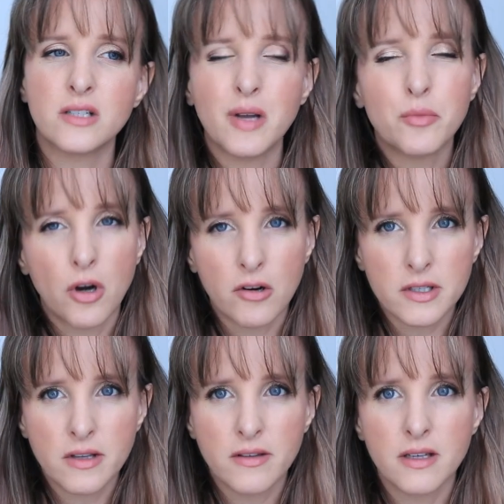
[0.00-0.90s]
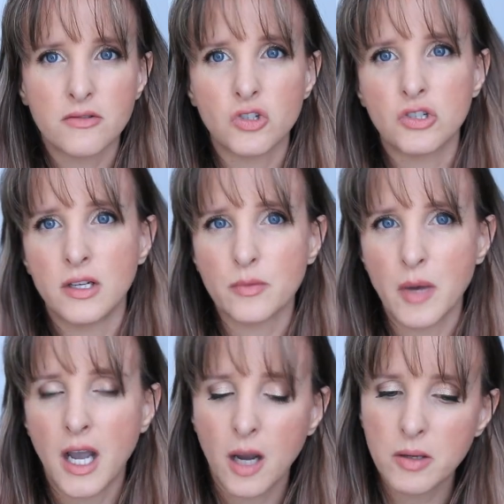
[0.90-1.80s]
my progress on things, it's changed
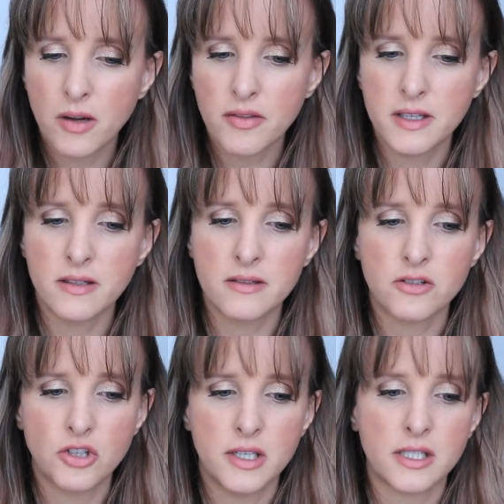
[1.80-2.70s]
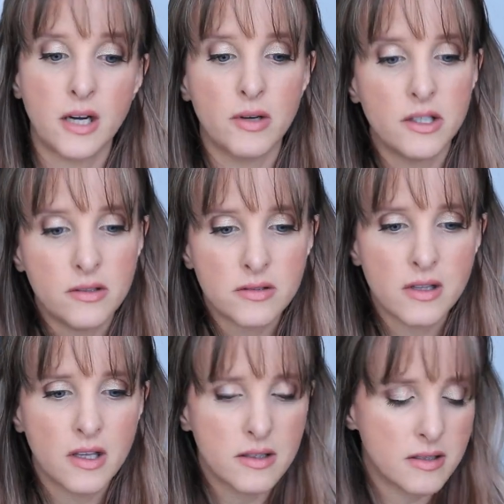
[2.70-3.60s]
my habit on things, it's changed how I use
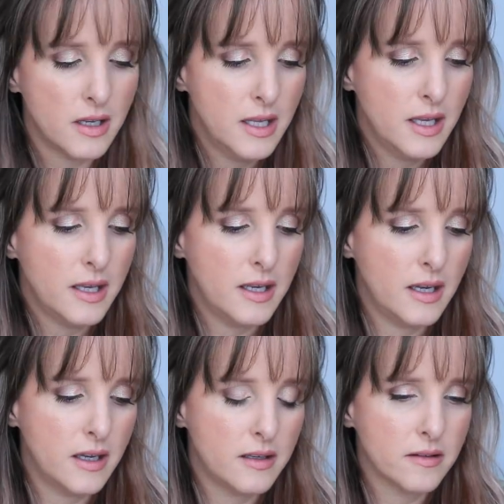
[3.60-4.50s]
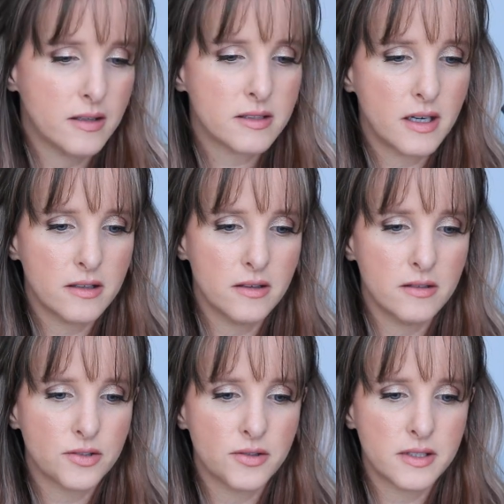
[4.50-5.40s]
things. And this
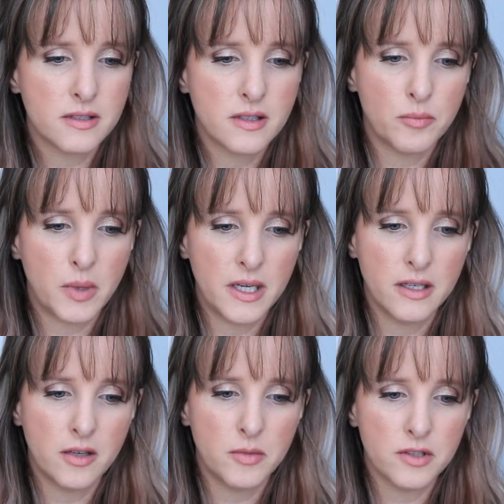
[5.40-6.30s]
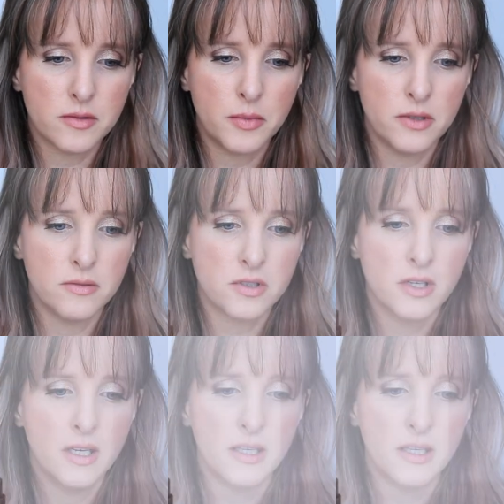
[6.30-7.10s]
color, so this is the Bite Amouse Bouche